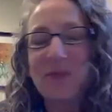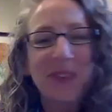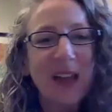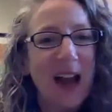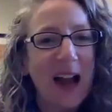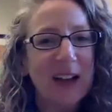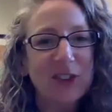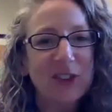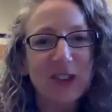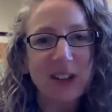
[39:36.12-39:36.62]

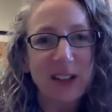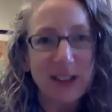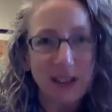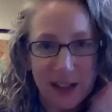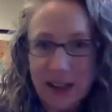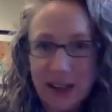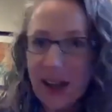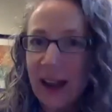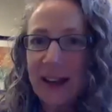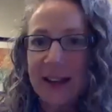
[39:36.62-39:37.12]
actually,
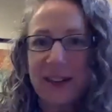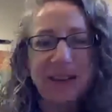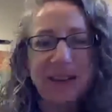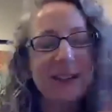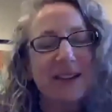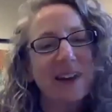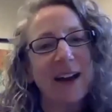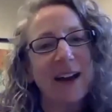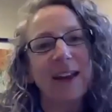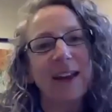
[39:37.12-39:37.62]
again,
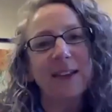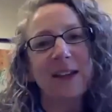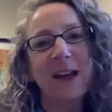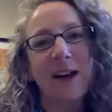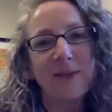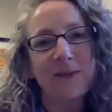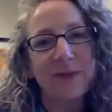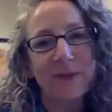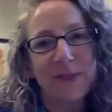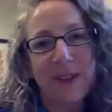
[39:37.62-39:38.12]
I
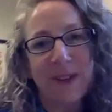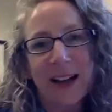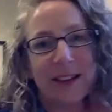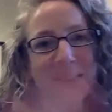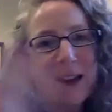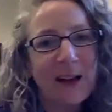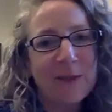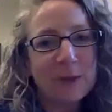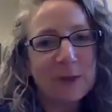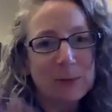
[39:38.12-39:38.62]
love
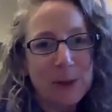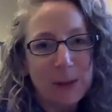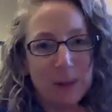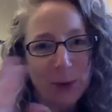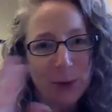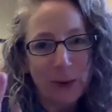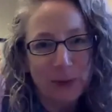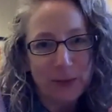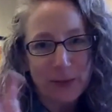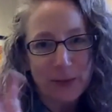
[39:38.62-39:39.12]
when
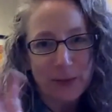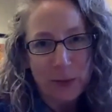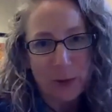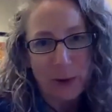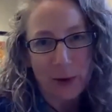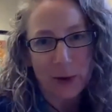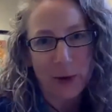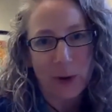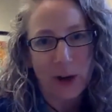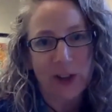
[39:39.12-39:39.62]
people
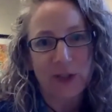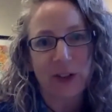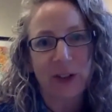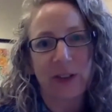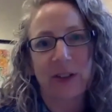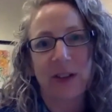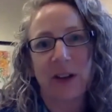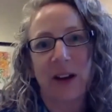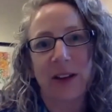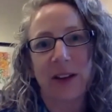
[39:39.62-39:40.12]
throw their
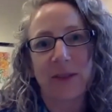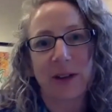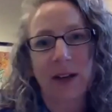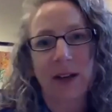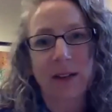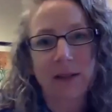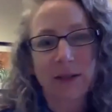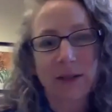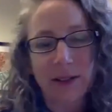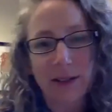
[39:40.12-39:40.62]
questions in all the way
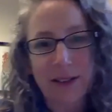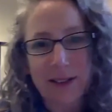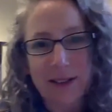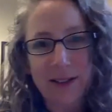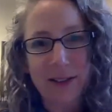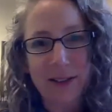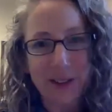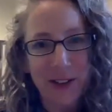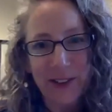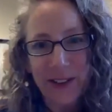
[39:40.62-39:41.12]
through,
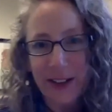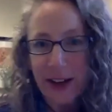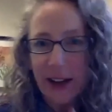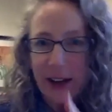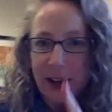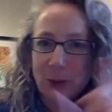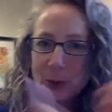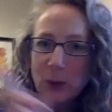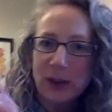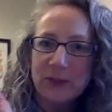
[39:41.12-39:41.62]
because then I
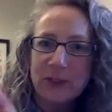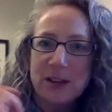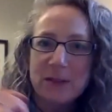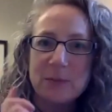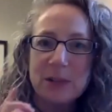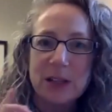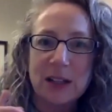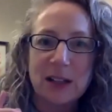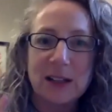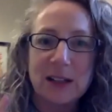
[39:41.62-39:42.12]
can weave
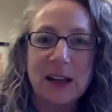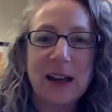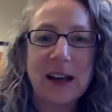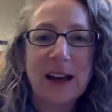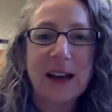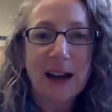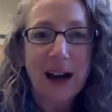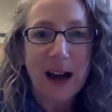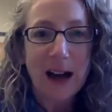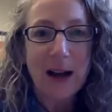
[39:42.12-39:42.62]
them in
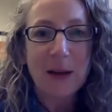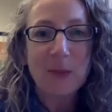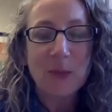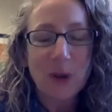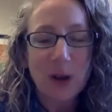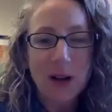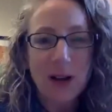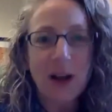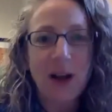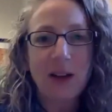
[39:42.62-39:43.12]

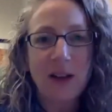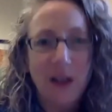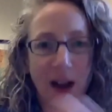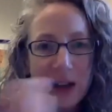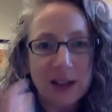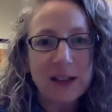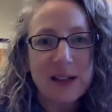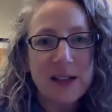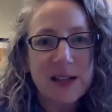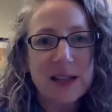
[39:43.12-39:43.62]

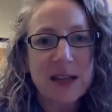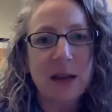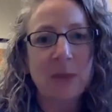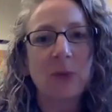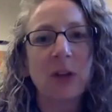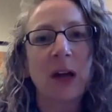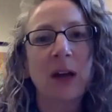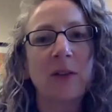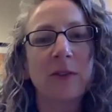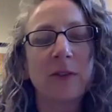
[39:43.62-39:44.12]
along these same
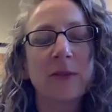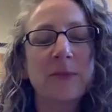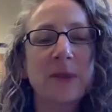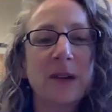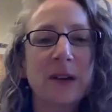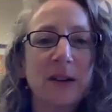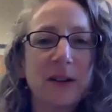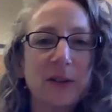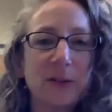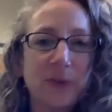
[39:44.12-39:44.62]
lines of
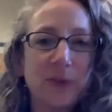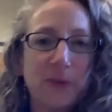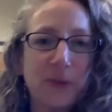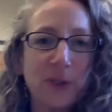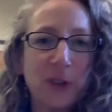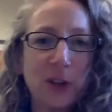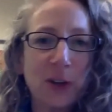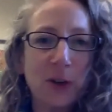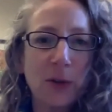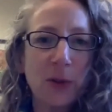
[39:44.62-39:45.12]

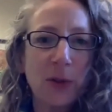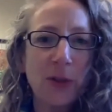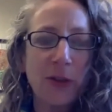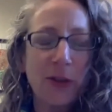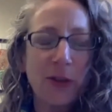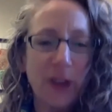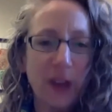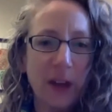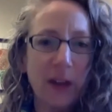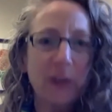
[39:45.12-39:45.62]

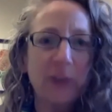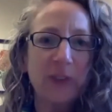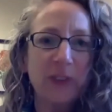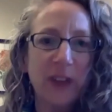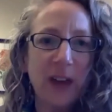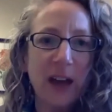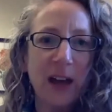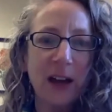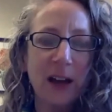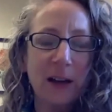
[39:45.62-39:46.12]
things
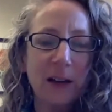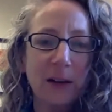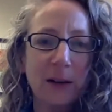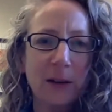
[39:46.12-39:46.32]
that